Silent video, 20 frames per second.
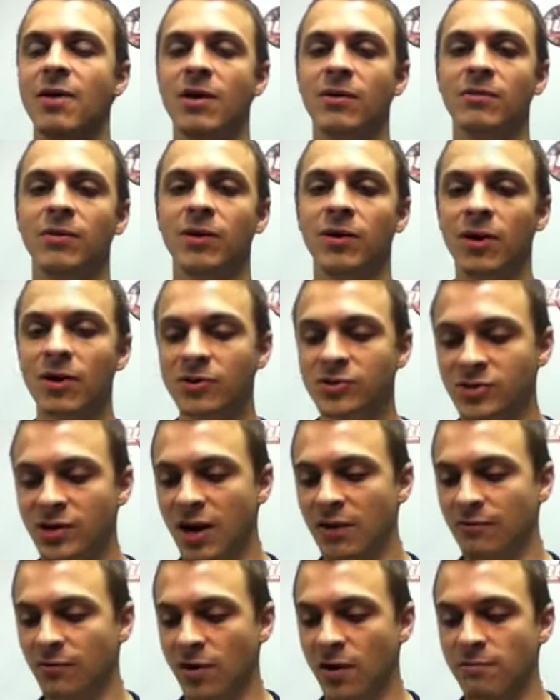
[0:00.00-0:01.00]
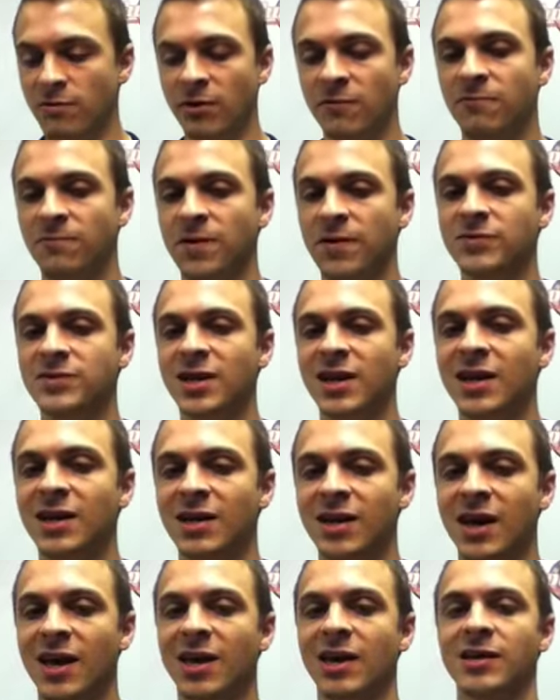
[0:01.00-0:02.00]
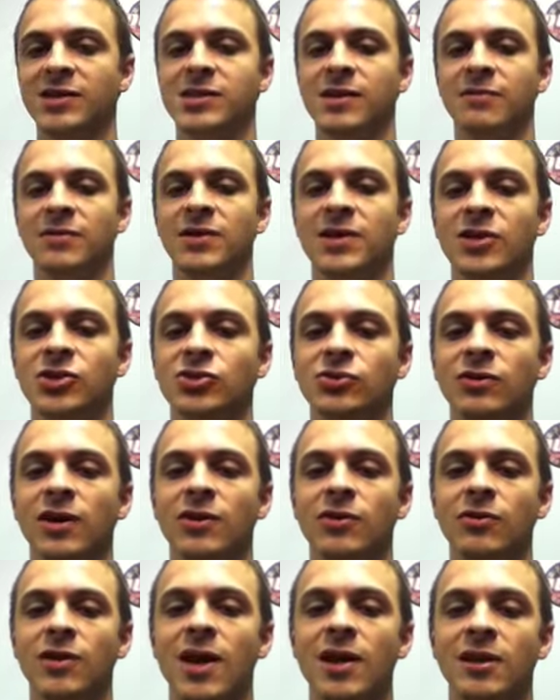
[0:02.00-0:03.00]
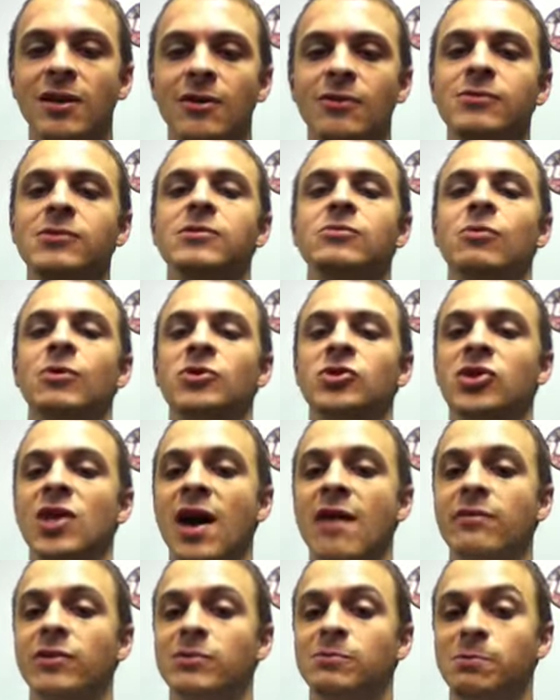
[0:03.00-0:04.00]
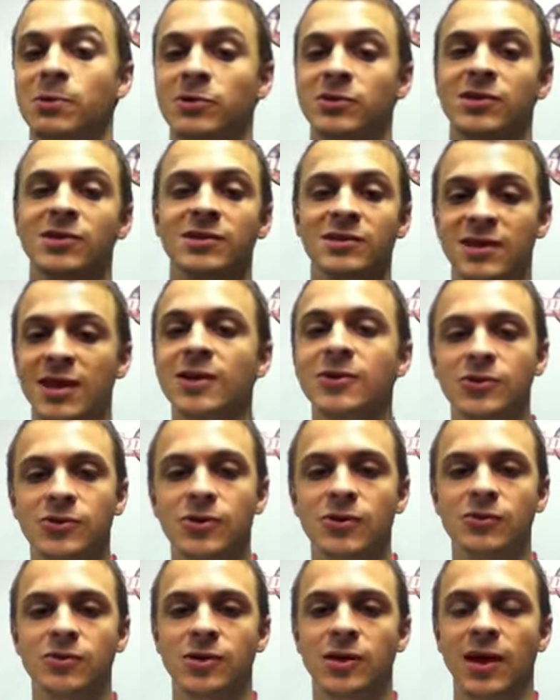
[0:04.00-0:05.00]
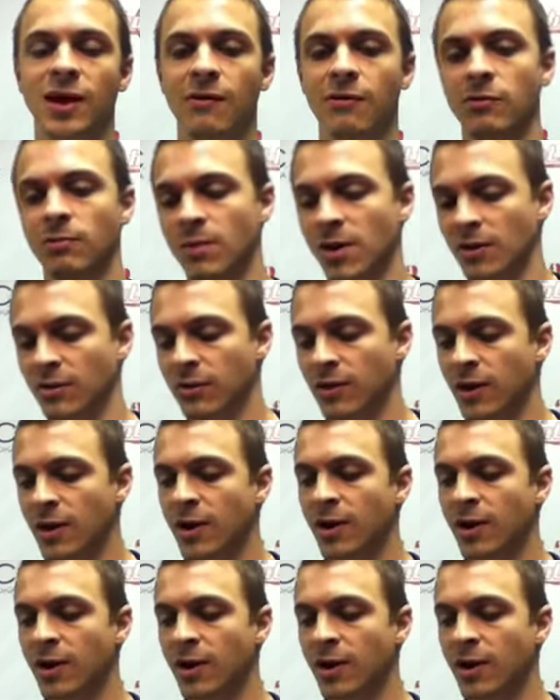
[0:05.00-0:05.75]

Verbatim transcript: it looks like for every 50 gigs of additional internet use, which the average person does use in a given month,